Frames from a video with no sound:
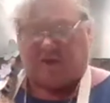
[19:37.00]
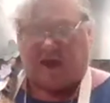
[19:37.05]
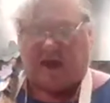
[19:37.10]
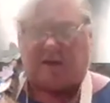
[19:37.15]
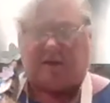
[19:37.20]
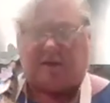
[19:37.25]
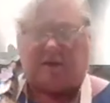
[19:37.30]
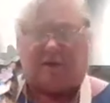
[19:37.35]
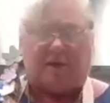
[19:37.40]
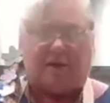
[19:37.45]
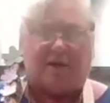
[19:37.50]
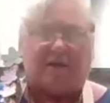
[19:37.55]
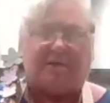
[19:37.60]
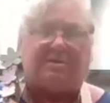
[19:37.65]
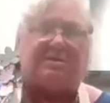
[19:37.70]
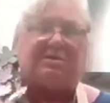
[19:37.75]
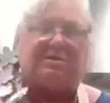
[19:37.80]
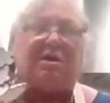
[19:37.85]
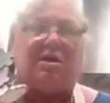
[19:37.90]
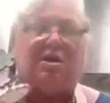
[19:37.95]
flat
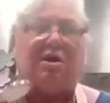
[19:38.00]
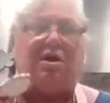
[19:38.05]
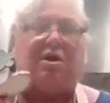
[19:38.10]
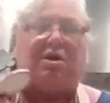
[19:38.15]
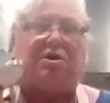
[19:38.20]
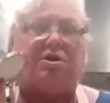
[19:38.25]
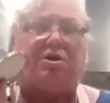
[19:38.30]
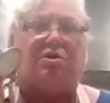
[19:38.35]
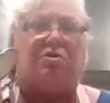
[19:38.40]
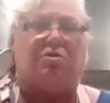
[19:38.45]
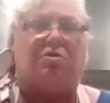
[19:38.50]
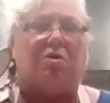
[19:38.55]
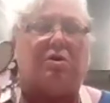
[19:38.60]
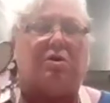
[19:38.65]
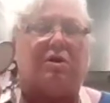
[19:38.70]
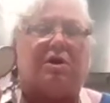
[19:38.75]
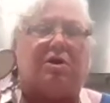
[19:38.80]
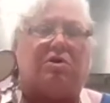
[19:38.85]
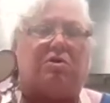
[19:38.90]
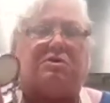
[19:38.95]
lids, you
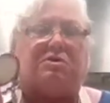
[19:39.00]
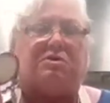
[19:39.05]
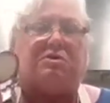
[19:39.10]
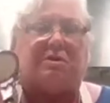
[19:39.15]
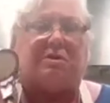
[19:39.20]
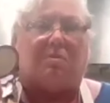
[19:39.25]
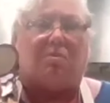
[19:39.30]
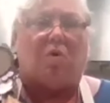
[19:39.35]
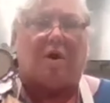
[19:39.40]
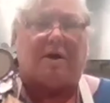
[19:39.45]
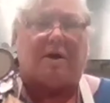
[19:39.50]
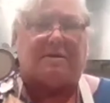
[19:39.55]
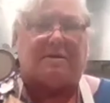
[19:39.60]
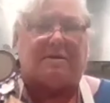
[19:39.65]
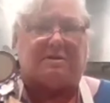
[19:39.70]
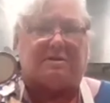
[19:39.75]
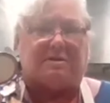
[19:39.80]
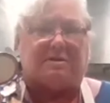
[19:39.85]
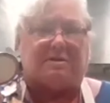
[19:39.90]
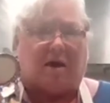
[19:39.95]
only use them one
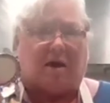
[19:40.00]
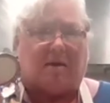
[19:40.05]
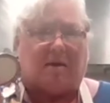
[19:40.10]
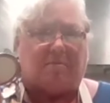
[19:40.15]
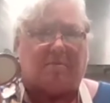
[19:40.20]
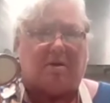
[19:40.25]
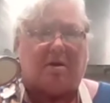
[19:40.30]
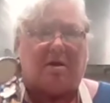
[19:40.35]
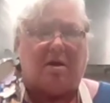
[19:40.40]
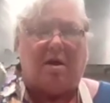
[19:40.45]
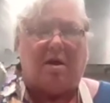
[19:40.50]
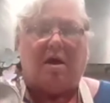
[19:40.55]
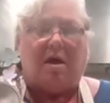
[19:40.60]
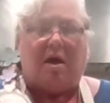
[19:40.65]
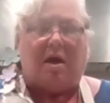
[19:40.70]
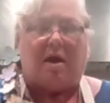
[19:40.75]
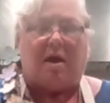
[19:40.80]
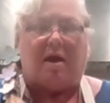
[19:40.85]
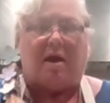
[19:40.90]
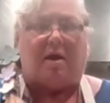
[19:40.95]
time.
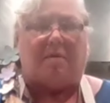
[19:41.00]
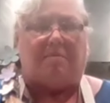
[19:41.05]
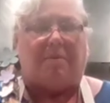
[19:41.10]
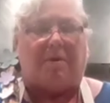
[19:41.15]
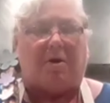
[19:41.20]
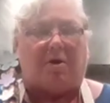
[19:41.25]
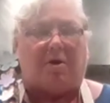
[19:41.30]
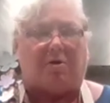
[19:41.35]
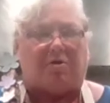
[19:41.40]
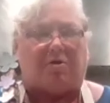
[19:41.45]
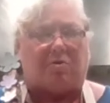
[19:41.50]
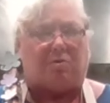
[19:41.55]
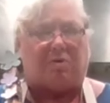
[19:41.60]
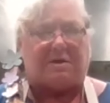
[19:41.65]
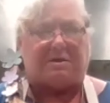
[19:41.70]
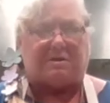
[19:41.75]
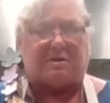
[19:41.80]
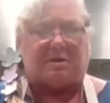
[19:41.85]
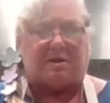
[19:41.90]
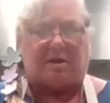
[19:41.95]
And part of the
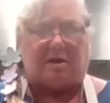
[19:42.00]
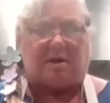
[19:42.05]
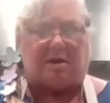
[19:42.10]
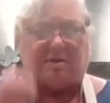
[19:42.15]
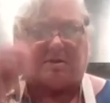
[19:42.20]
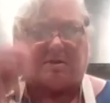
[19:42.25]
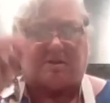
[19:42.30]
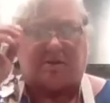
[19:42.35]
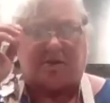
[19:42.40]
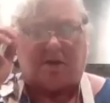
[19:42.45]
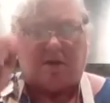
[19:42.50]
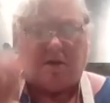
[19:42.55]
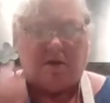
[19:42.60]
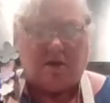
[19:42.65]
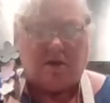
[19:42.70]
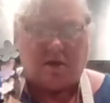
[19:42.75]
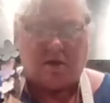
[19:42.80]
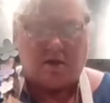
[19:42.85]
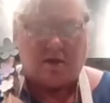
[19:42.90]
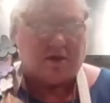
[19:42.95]
reason is
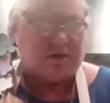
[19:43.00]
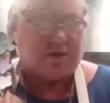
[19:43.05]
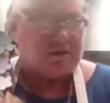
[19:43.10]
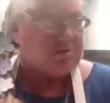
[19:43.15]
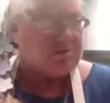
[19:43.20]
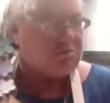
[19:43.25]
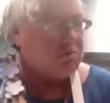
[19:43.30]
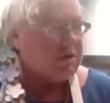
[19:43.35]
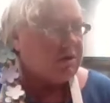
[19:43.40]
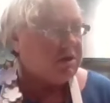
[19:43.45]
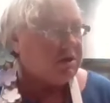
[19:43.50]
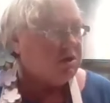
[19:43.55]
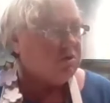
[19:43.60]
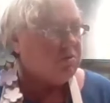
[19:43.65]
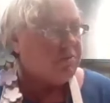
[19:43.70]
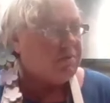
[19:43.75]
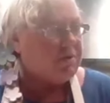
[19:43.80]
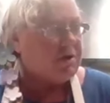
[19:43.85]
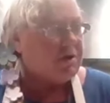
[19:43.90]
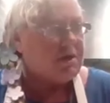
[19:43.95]
is when
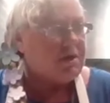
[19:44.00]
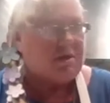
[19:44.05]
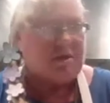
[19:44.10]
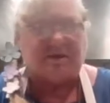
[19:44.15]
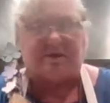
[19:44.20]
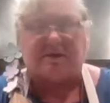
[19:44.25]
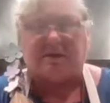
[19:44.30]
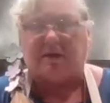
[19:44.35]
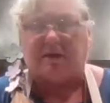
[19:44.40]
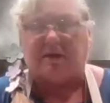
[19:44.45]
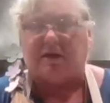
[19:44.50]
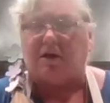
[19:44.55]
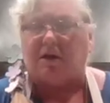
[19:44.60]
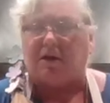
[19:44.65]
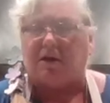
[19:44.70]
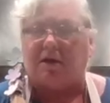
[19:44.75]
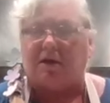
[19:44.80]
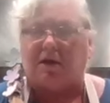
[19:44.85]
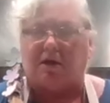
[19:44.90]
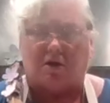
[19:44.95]
you put
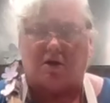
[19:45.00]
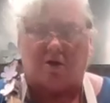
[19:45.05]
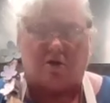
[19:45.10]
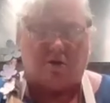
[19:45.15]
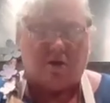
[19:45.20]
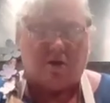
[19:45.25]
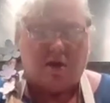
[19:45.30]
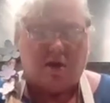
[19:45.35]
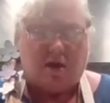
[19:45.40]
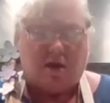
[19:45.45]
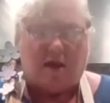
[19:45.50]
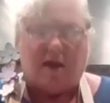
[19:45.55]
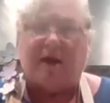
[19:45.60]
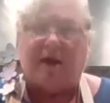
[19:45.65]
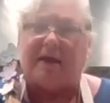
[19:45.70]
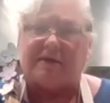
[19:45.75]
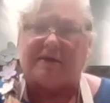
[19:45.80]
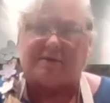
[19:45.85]
this lid on